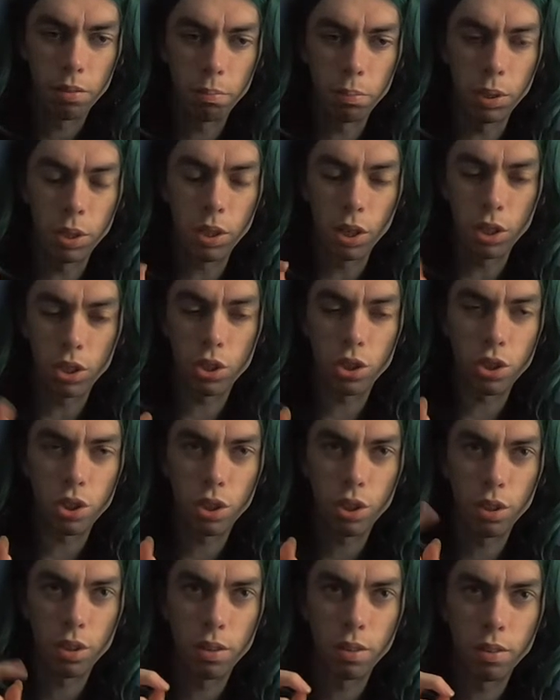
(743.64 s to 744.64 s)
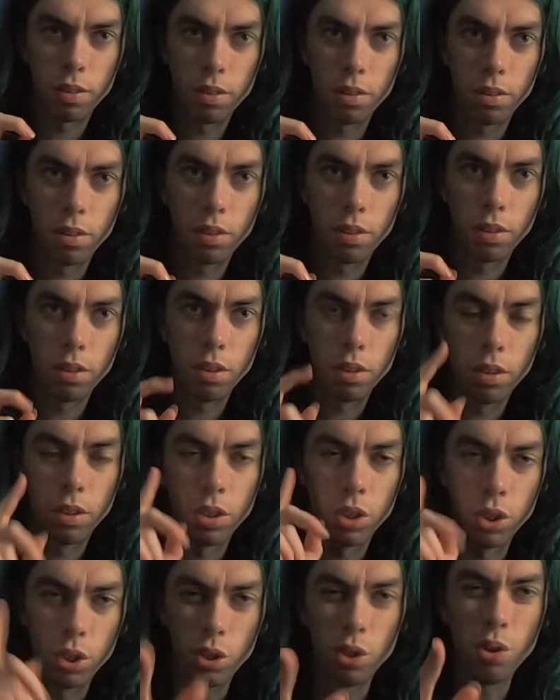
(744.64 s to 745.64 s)
Because
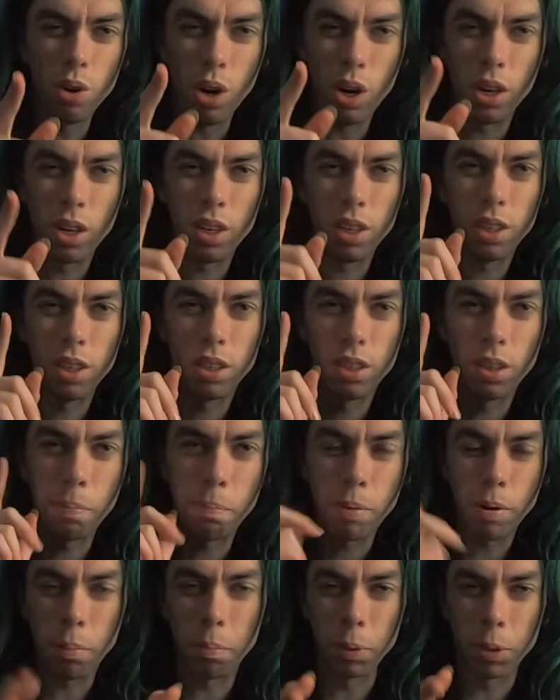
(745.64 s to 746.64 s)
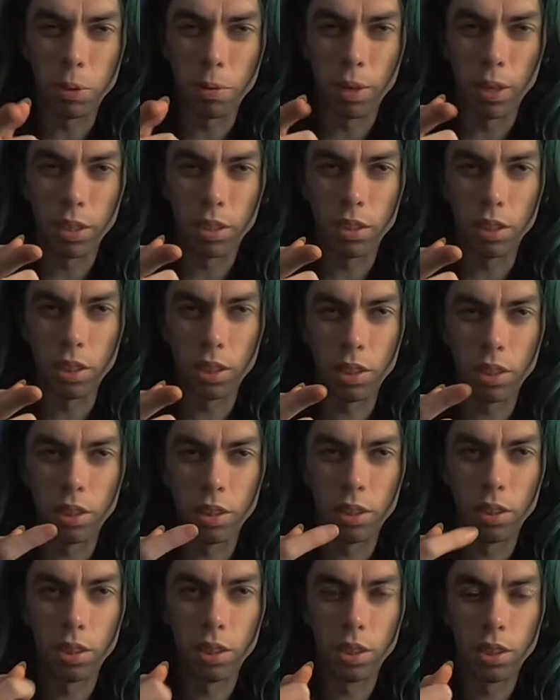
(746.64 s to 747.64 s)
you are the perpetrator.
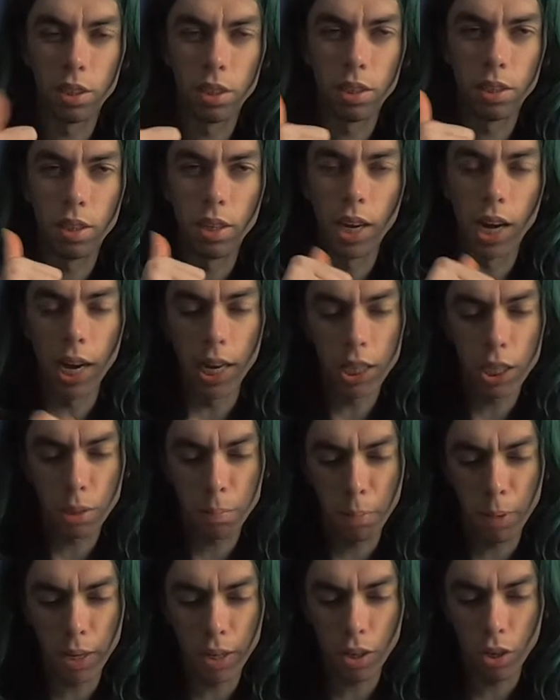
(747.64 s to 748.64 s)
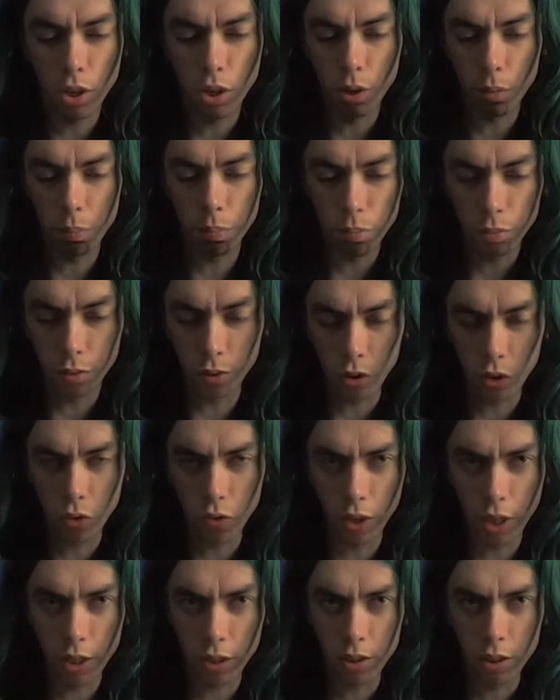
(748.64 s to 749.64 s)
I speak up for the
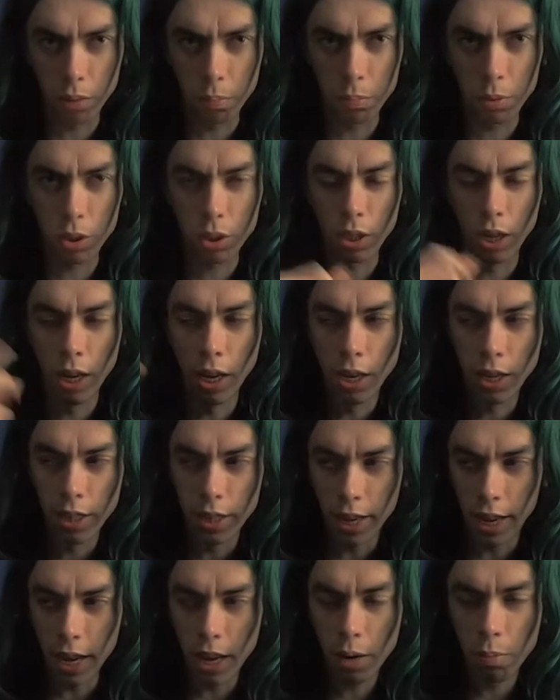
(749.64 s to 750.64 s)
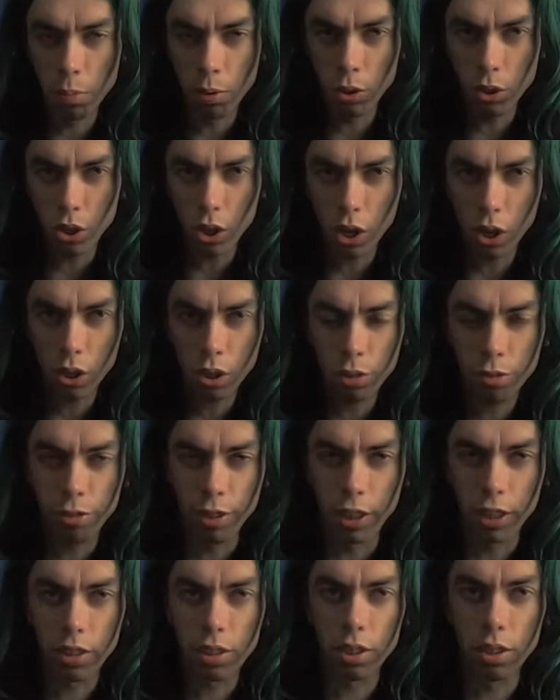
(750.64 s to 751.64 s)
victims. The animals are the
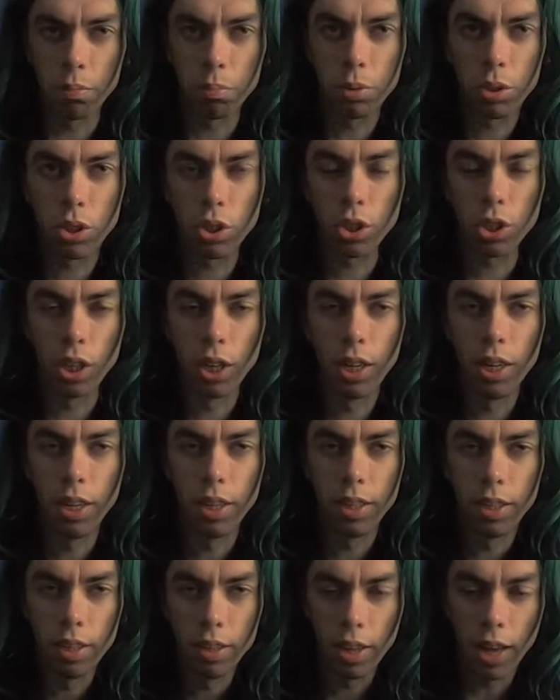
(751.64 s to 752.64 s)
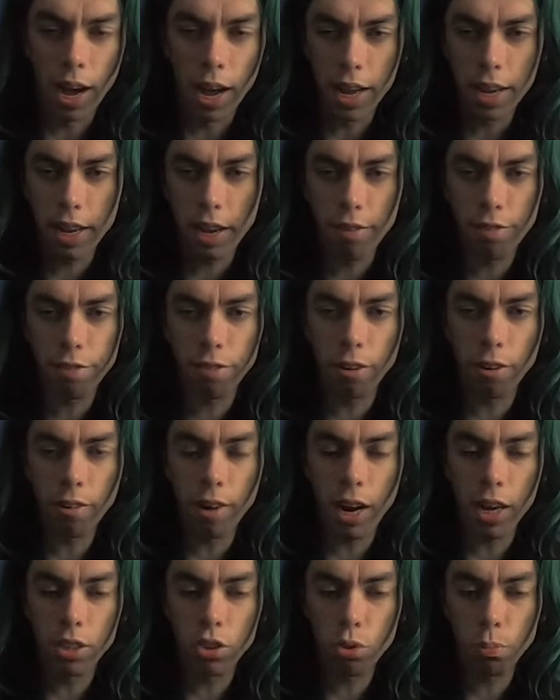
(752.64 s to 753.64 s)
victims. I have a
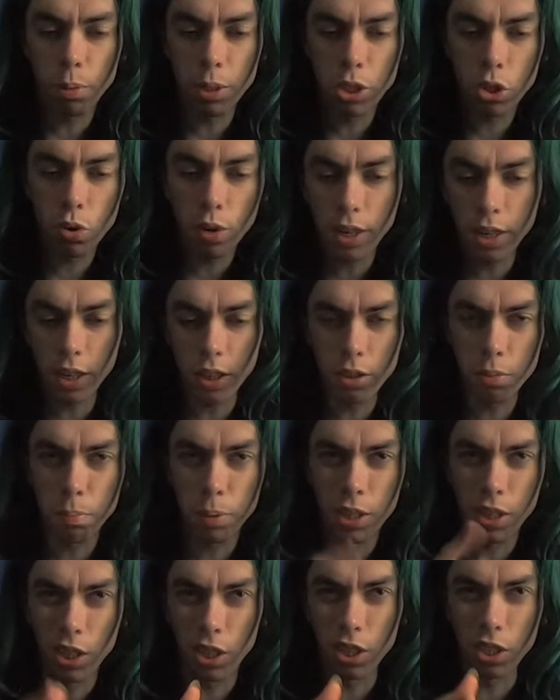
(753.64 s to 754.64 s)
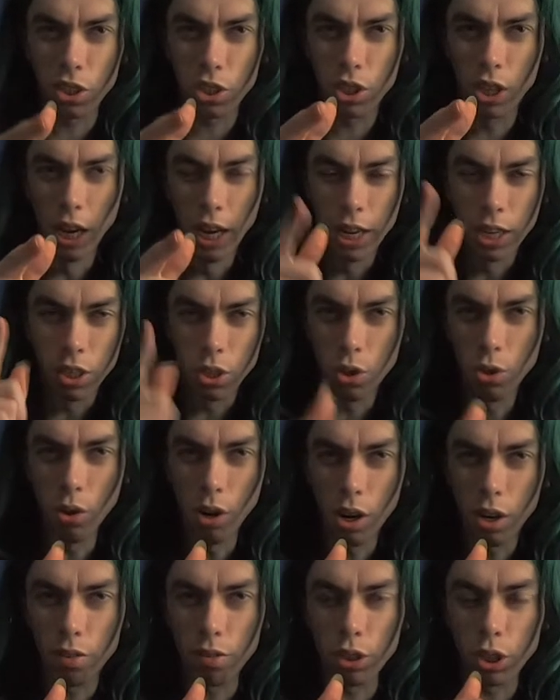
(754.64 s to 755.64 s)
right to be triggered because you
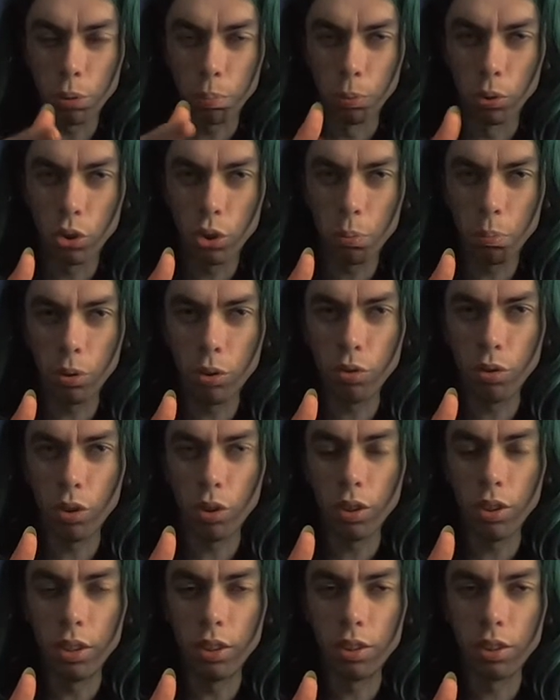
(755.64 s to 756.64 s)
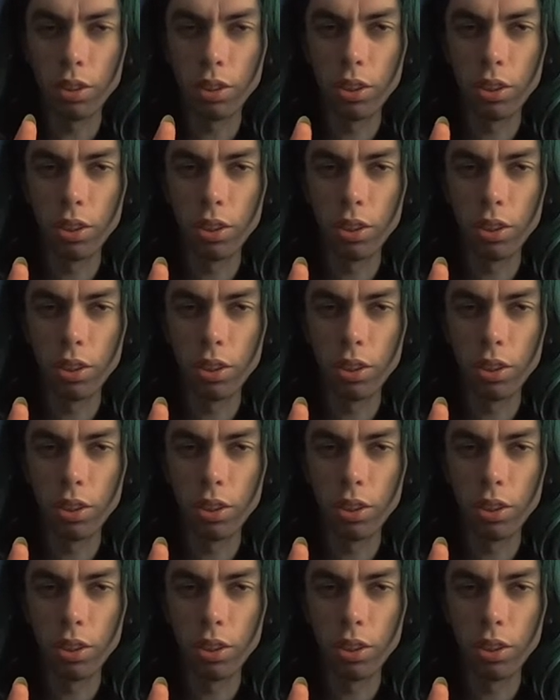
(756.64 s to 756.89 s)
are responsible for it.